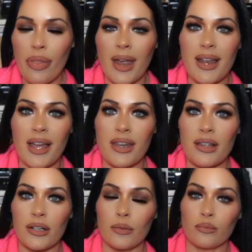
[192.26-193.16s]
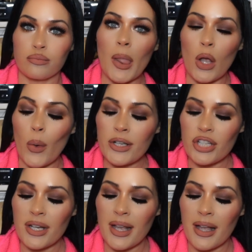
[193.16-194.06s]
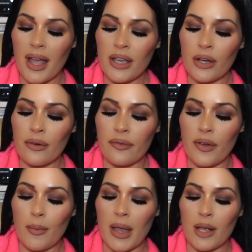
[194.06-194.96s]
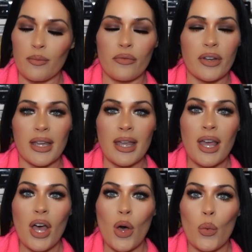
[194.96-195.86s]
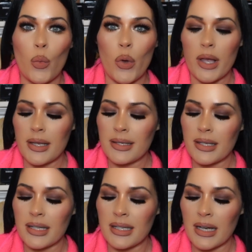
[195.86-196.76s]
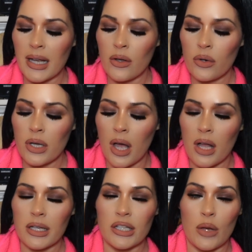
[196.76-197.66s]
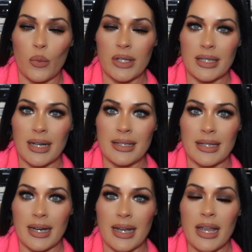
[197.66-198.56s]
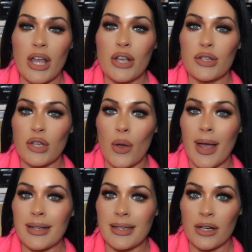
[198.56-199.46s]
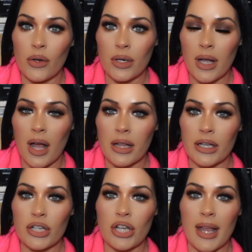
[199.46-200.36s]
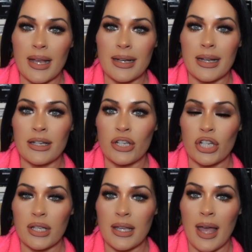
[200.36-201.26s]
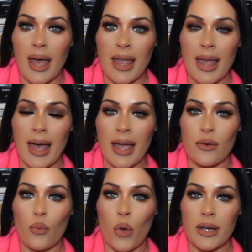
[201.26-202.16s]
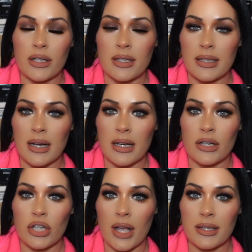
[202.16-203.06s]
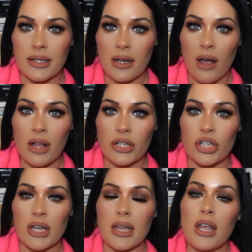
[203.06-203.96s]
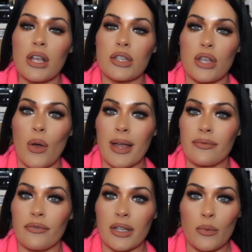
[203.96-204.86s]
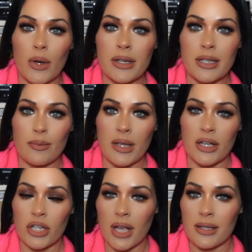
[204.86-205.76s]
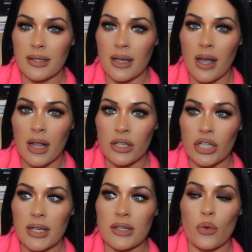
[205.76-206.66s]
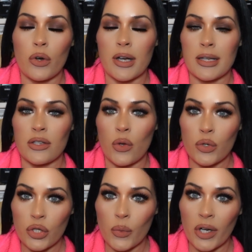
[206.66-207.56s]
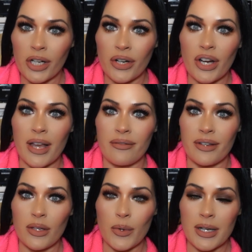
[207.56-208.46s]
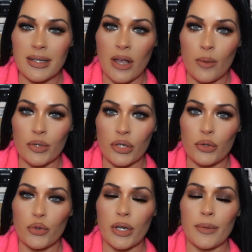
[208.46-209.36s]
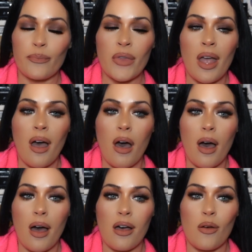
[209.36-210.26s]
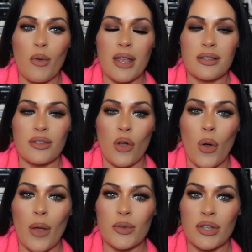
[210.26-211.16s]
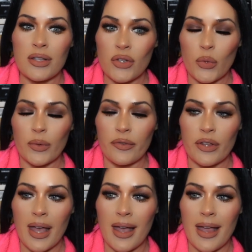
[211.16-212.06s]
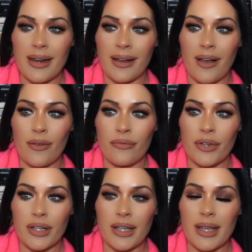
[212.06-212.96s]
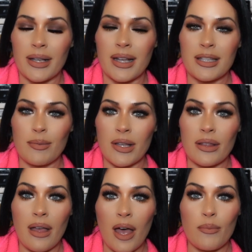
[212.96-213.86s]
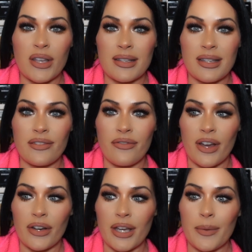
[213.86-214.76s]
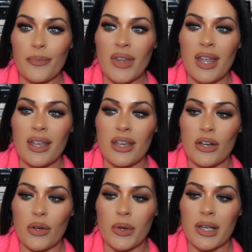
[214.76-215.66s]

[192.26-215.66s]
Another question I got here from Ann Marie was, did I go to college and what did I study? So I did go to college, and initially I had wanted to study child psychology. So I really wanted to be a child psychologist or a social worker. I really wanted to help children. Um, and so I was in school for that, and I got really, it got to be a lot because it's very, you know,